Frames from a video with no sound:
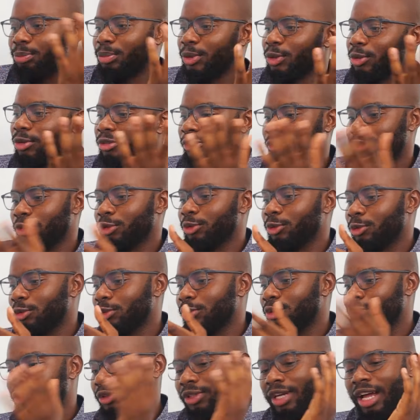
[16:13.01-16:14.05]

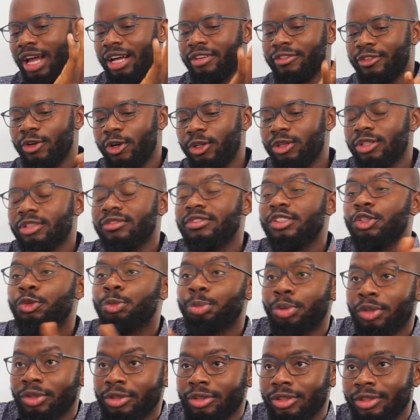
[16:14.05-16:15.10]
beautiful to have all of these
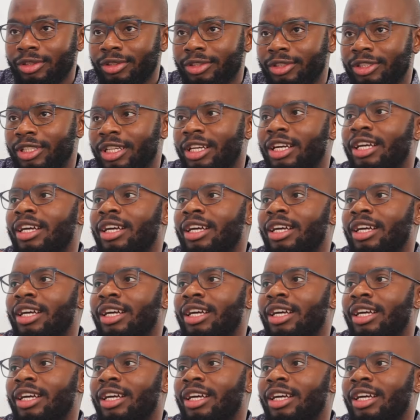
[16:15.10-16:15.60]
products,